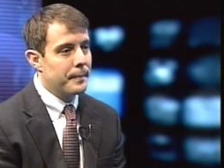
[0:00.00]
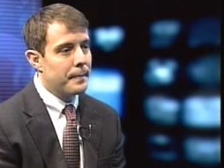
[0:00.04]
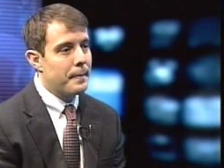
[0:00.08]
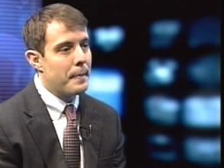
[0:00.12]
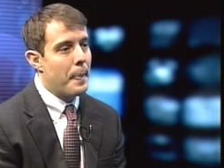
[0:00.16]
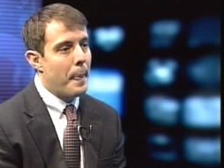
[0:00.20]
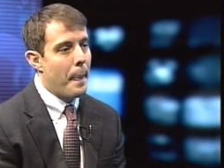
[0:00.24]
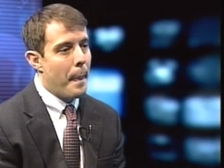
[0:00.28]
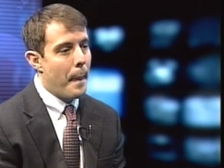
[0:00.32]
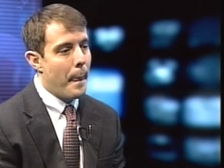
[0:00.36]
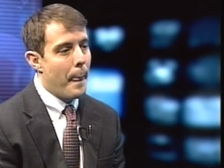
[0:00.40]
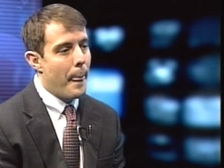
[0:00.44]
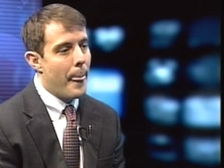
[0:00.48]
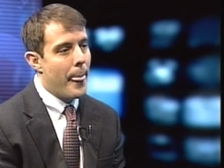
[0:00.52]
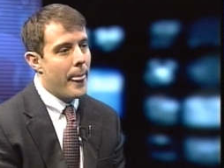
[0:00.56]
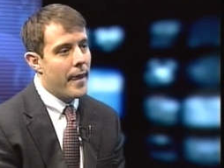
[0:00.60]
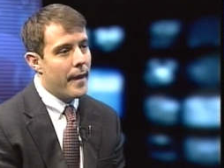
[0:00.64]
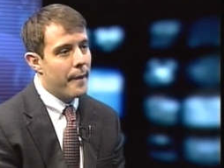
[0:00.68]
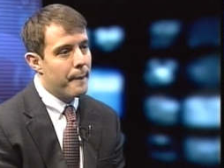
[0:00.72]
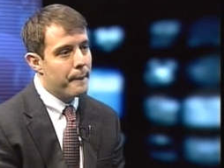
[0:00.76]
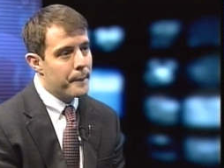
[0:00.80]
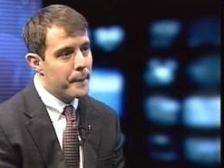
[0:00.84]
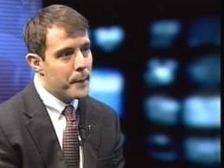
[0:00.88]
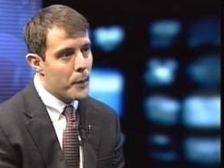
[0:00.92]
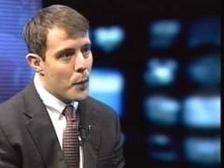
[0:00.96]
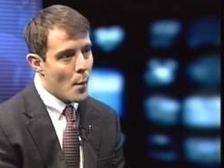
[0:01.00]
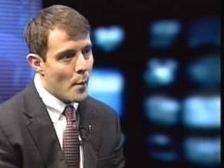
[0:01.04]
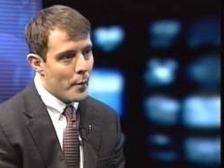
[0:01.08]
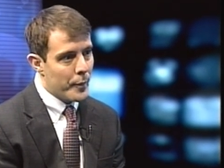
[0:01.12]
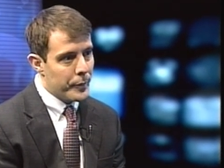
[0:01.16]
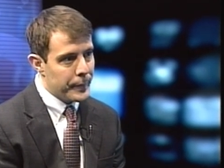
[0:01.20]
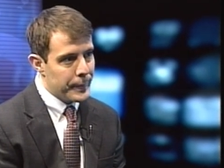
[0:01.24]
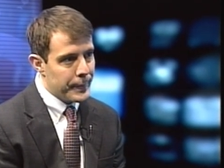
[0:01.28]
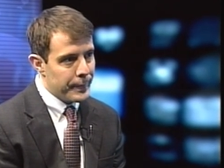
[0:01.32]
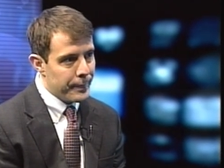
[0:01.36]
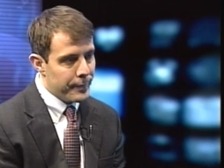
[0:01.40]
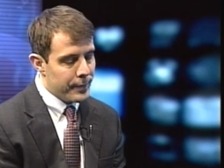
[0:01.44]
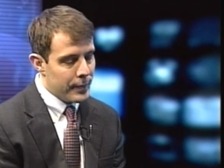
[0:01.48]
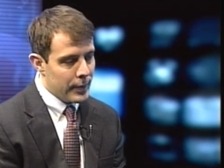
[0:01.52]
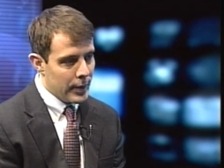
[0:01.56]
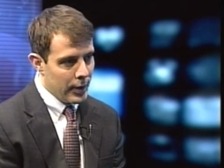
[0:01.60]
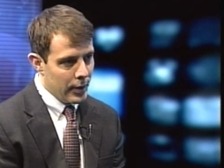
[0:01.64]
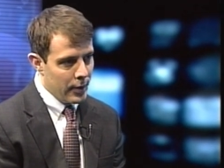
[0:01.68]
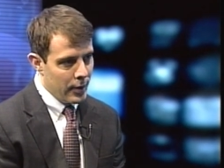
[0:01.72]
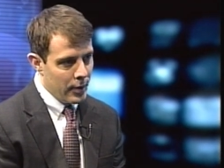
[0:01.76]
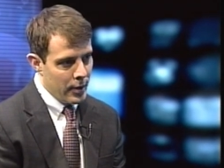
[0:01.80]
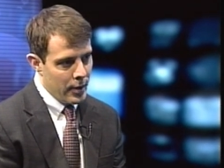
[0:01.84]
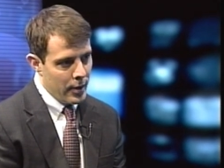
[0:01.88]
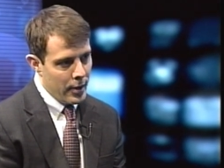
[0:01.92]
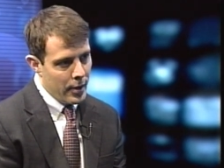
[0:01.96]
Well, how is that different than,
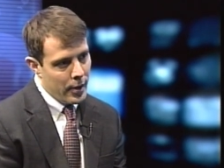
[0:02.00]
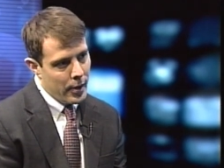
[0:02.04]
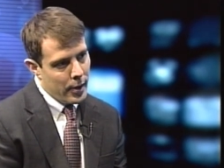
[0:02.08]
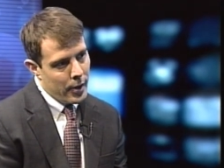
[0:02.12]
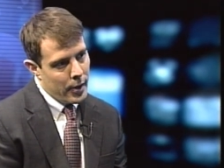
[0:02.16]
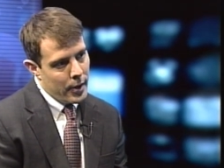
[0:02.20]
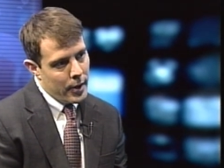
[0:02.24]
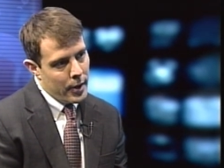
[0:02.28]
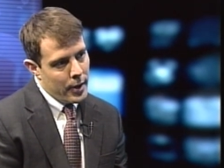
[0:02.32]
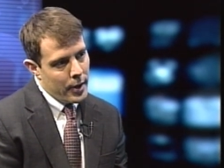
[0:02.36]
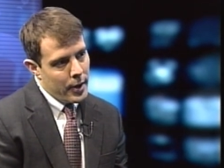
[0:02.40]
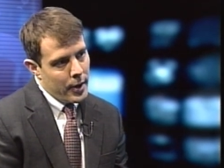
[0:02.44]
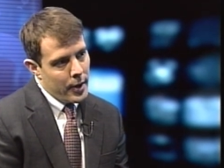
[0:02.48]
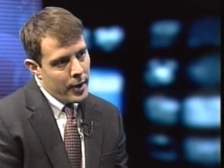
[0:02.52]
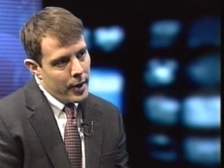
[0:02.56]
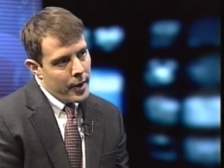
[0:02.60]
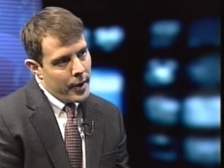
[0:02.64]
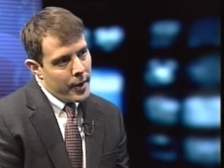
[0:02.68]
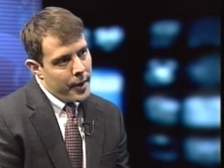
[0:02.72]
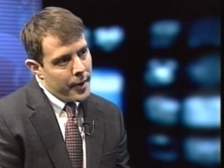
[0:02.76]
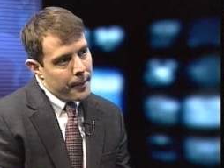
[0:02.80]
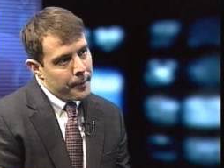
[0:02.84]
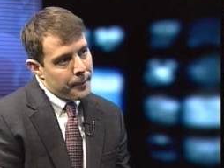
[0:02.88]
what's it called,